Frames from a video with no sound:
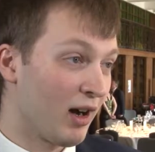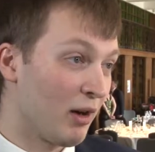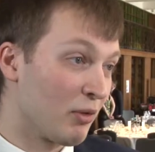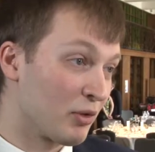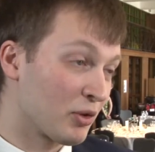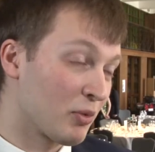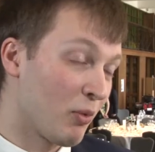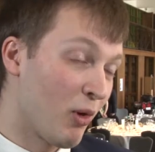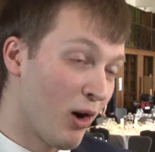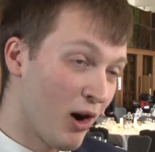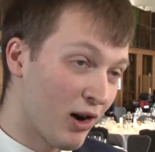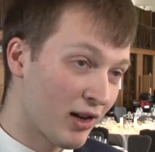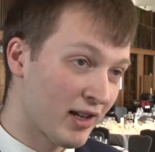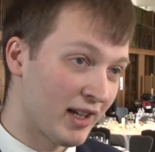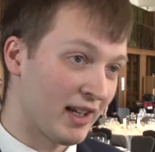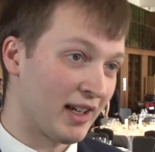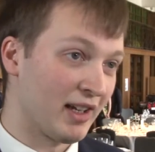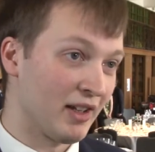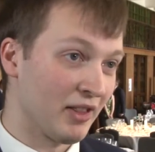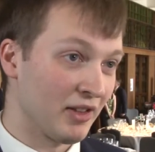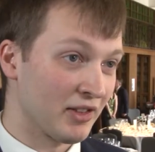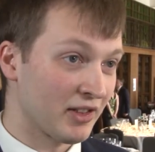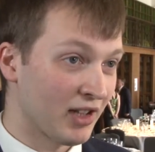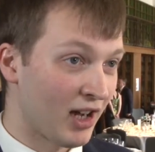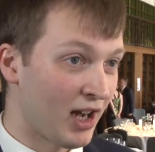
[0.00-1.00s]
I was working
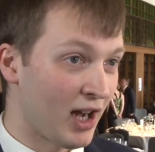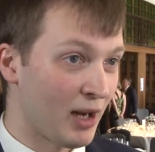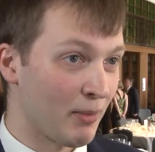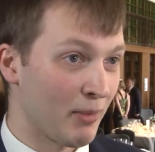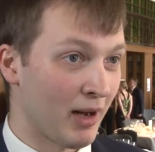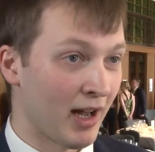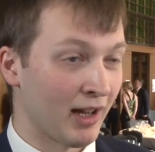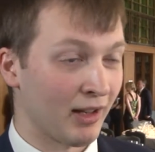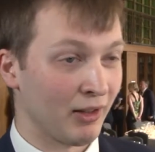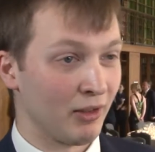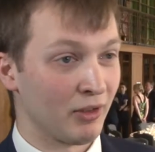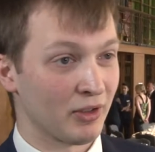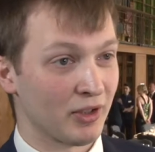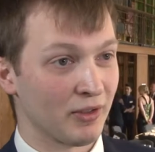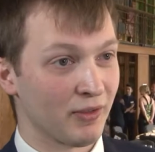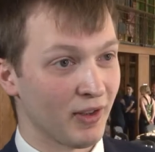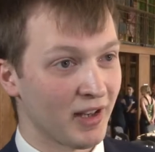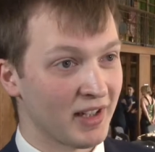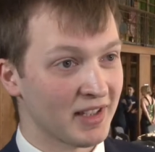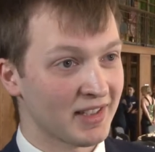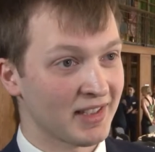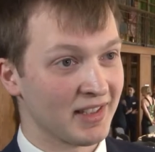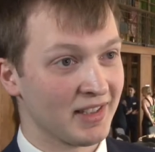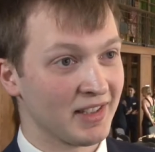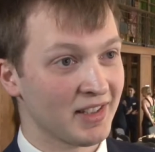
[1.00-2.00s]
at the time at Analog
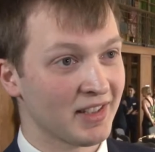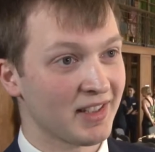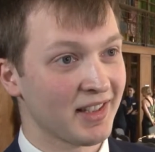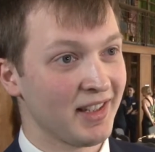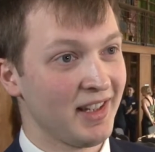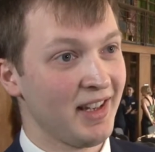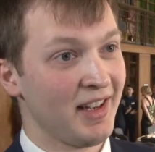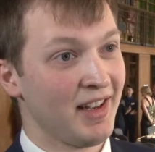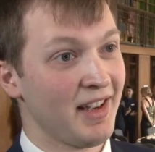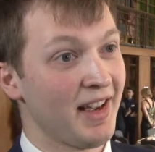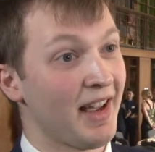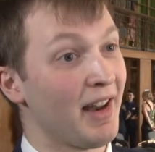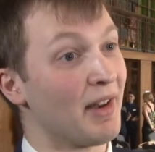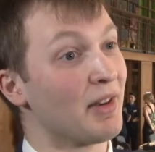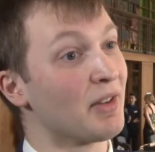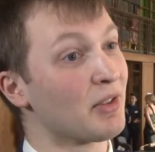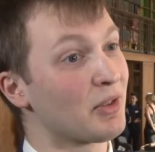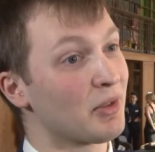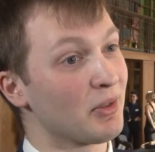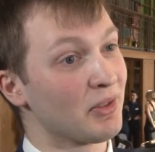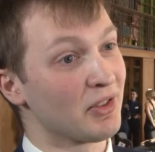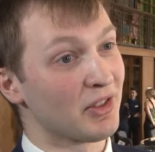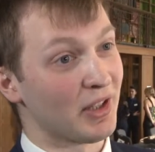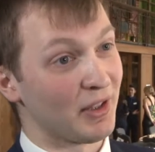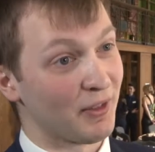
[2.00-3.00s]
Devices, and as
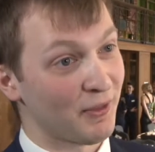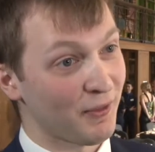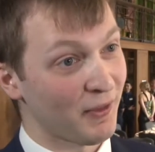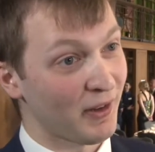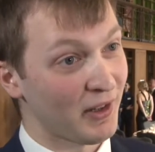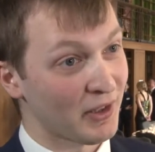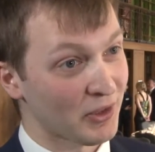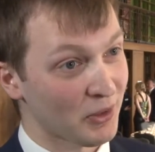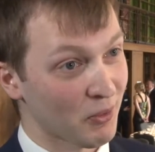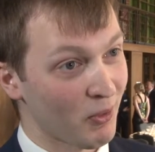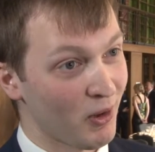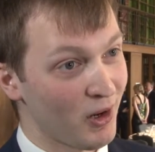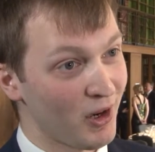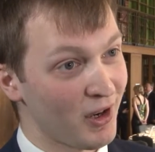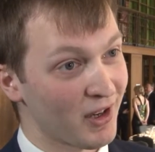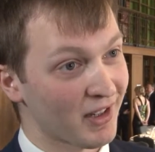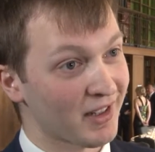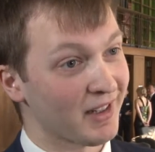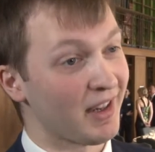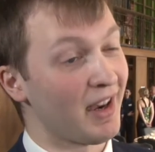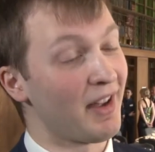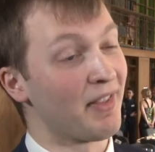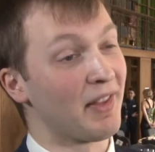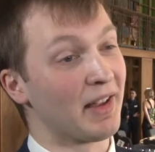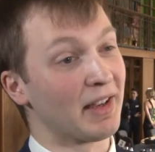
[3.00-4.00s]
soon as I'd finished
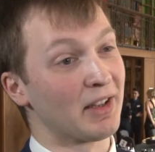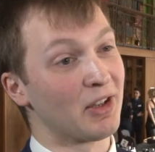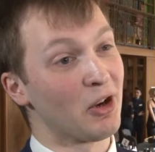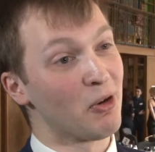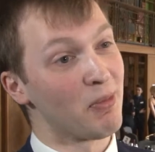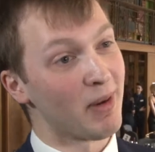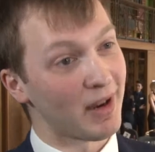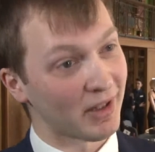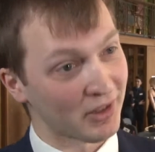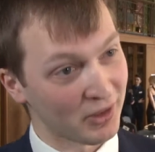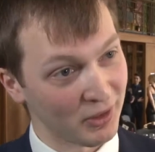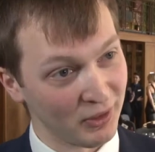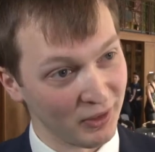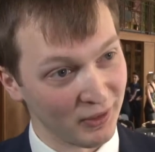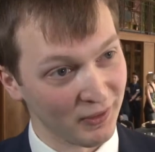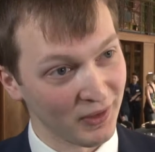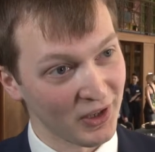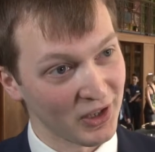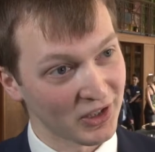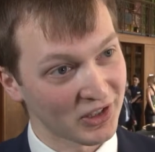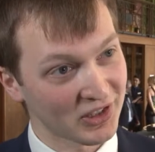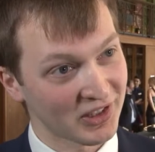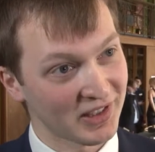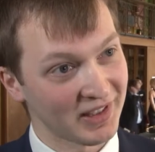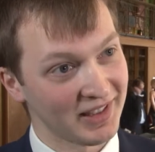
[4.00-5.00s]
work, I'd then go back to
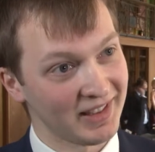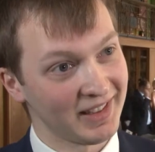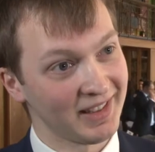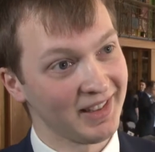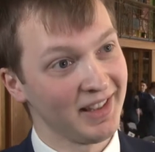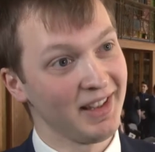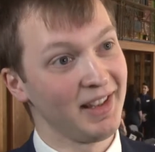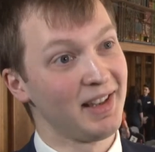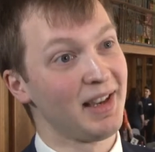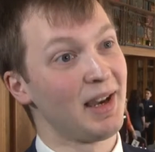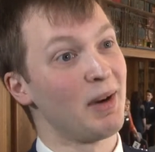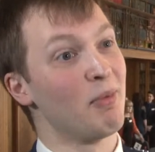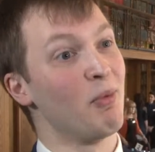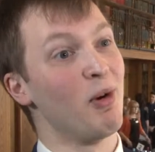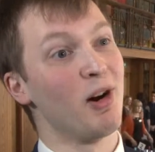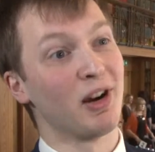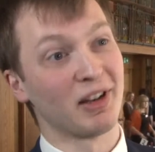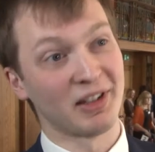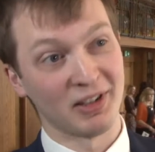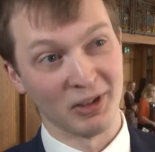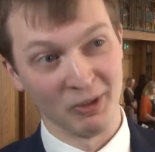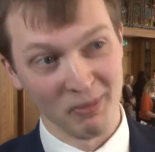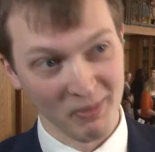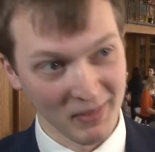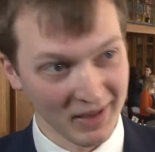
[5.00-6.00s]
university and
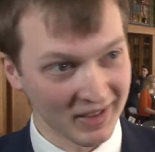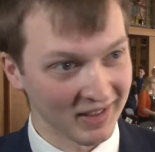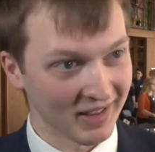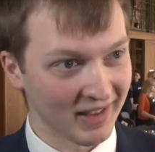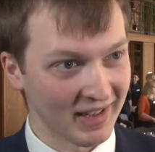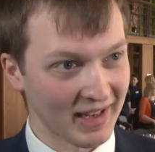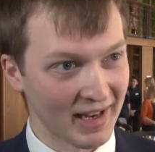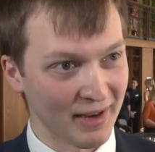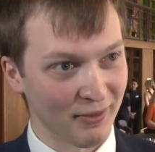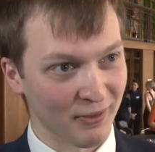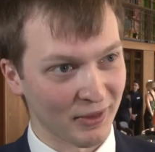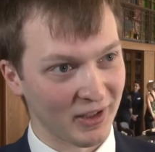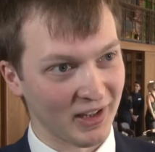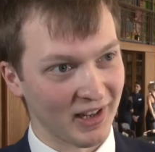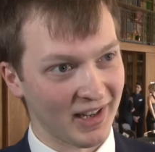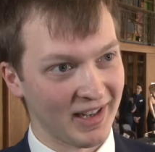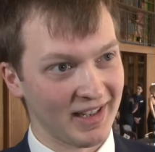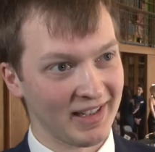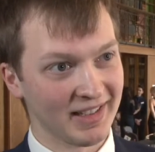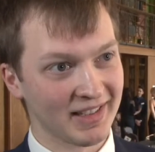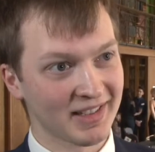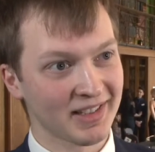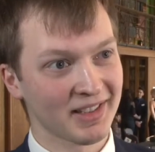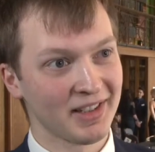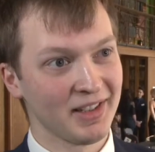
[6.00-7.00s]
work till midnight every
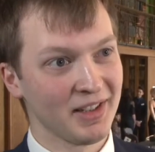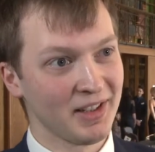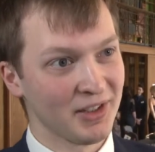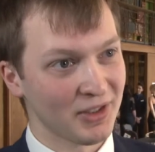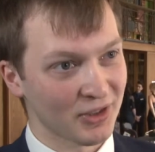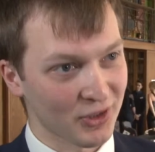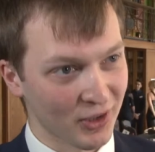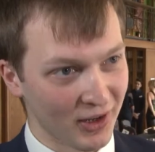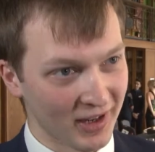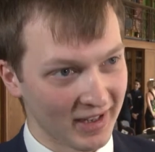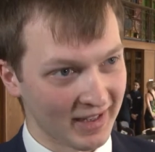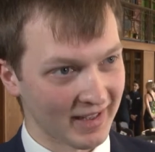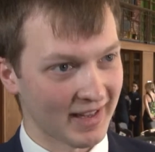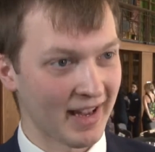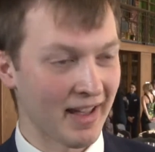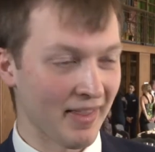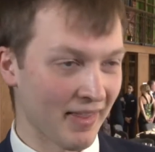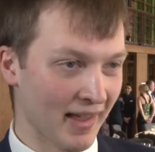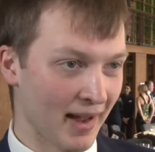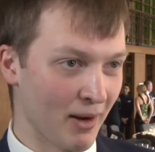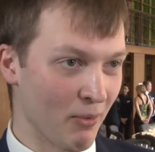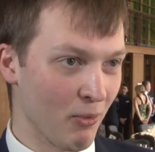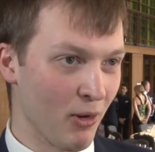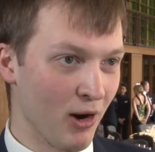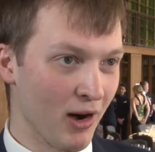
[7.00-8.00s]
night, trying to get
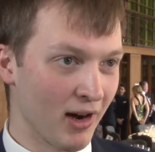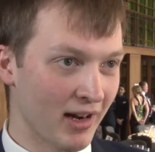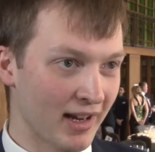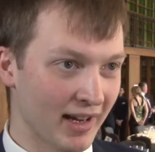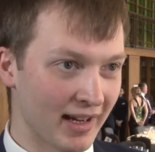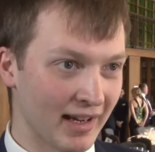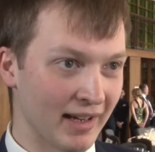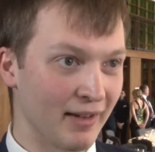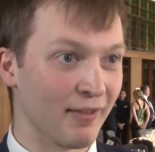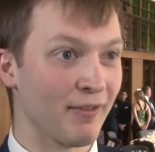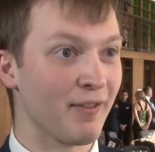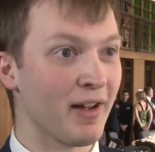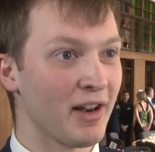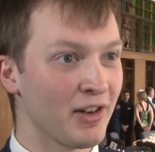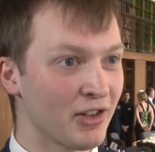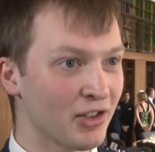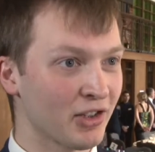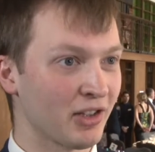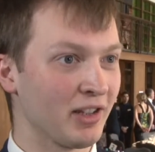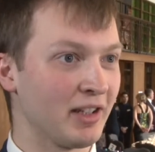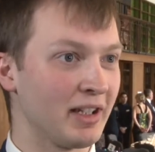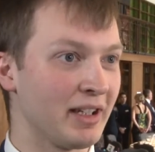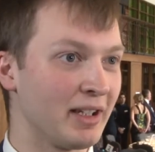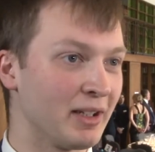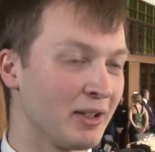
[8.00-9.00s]
that working, and
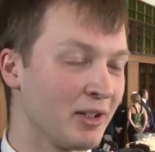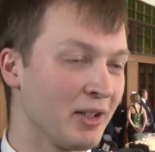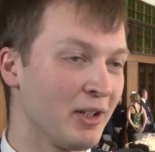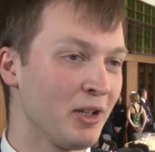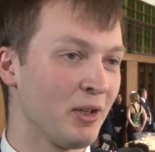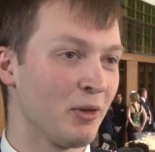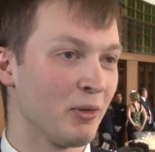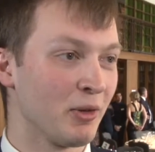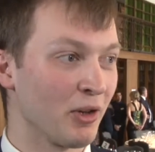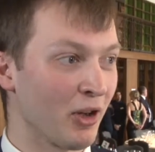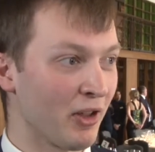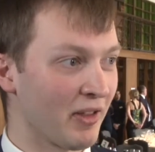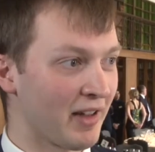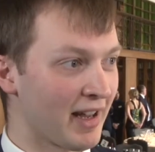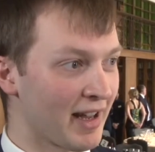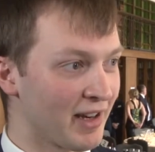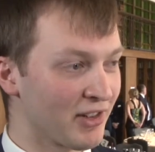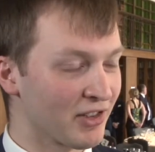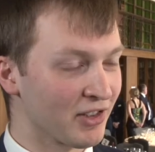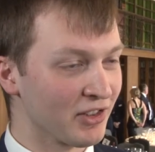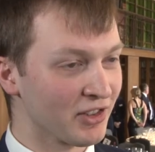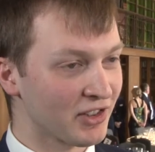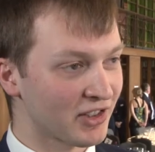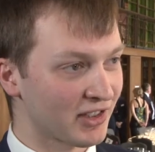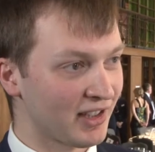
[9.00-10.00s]
eventually we got the
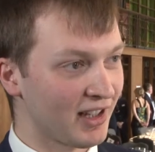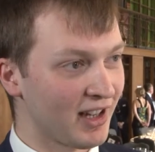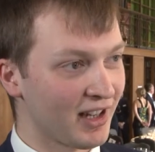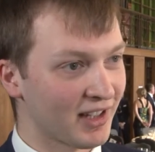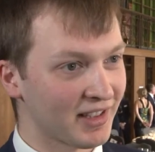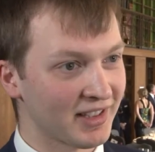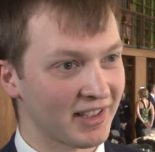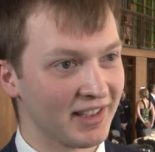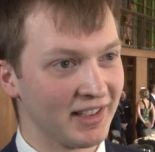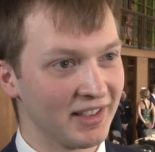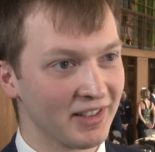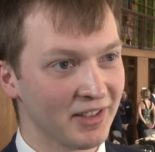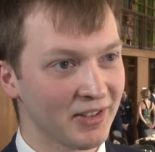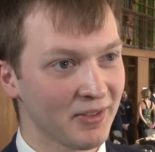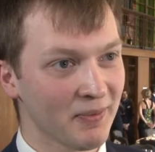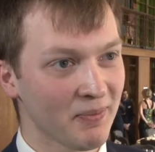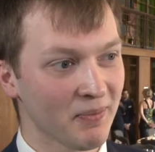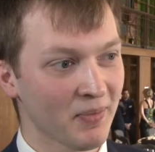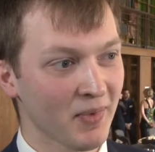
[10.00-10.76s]
engine started.